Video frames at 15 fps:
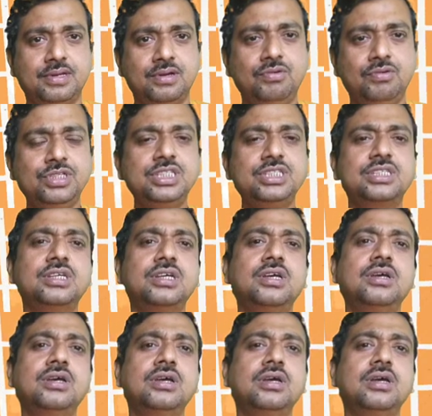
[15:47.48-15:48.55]
which is
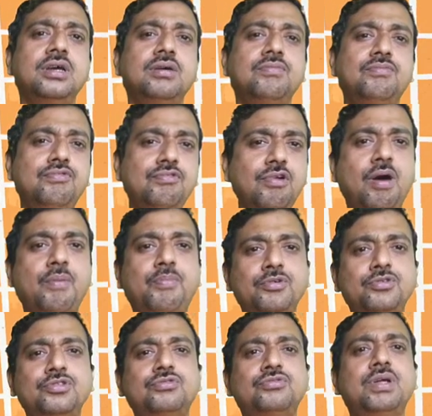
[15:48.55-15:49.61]
full
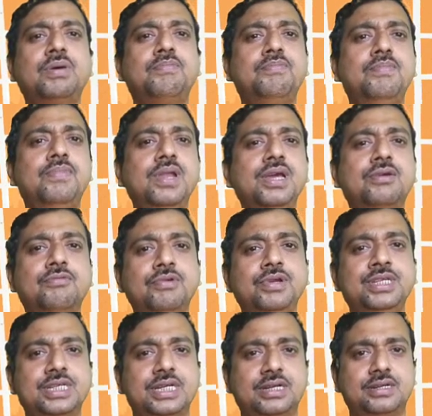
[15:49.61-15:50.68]
opposed to the bleak
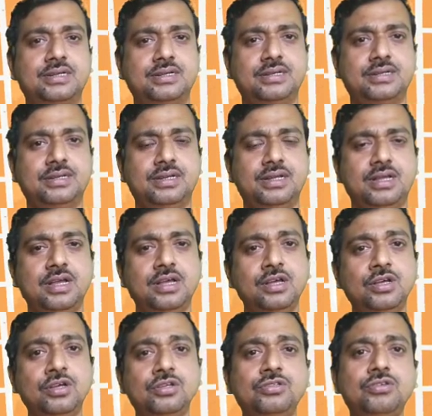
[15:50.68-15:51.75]
winter.
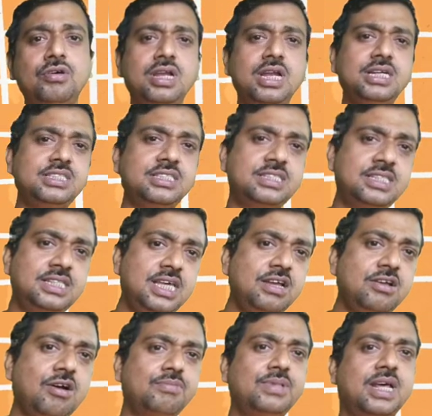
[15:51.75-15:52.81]
So let's
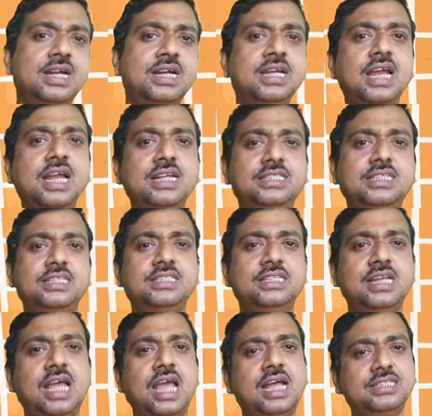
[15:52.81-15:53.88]
think of the real
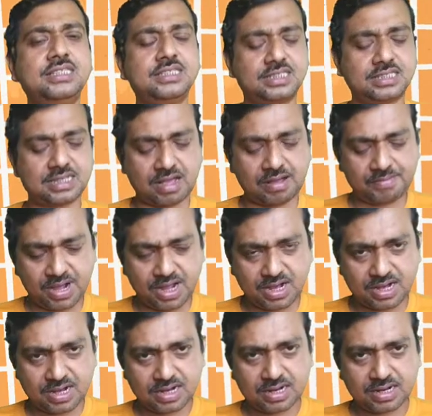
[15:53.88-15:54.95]
season as summer,
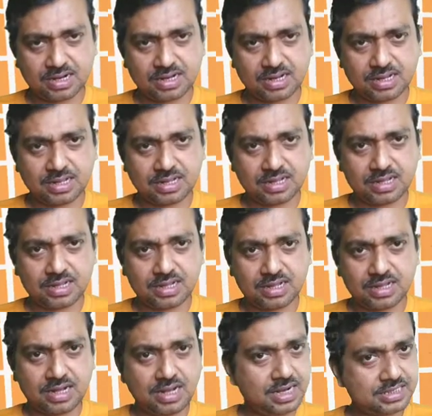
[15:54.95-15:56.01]

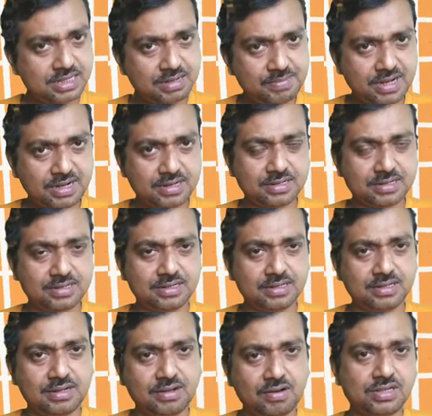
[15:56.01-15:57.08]
late summer,
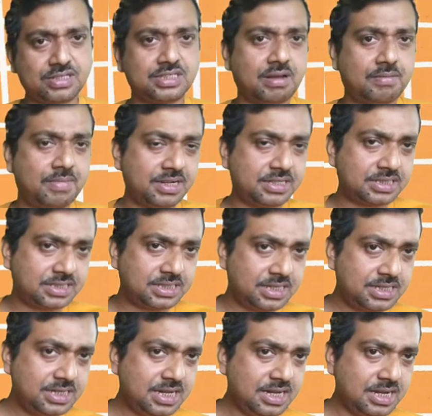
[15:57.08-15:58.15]
or summer
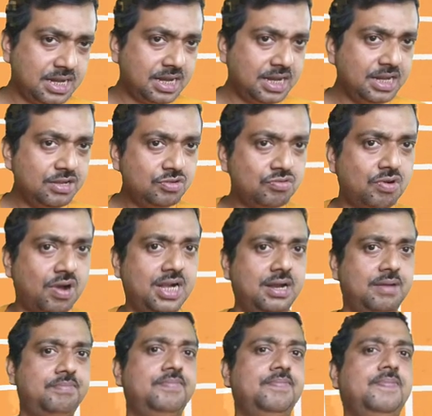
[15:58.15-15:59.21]
setting into
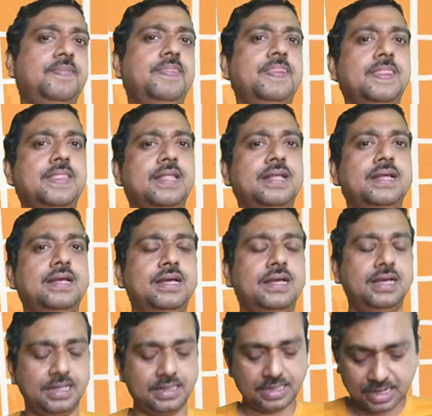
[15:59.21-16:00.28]
autumn.
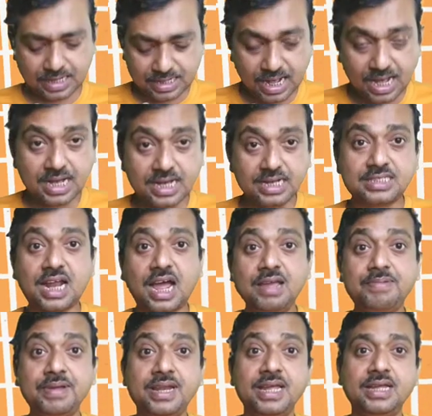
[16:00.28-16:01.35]
The grain is
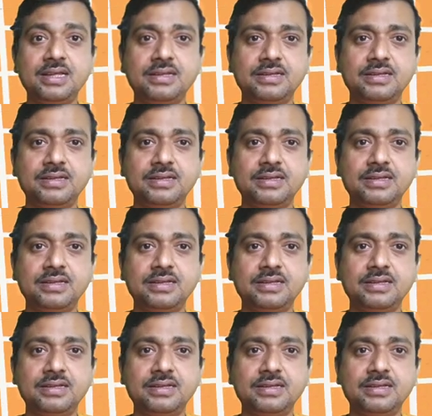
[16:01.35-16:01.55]
ripening,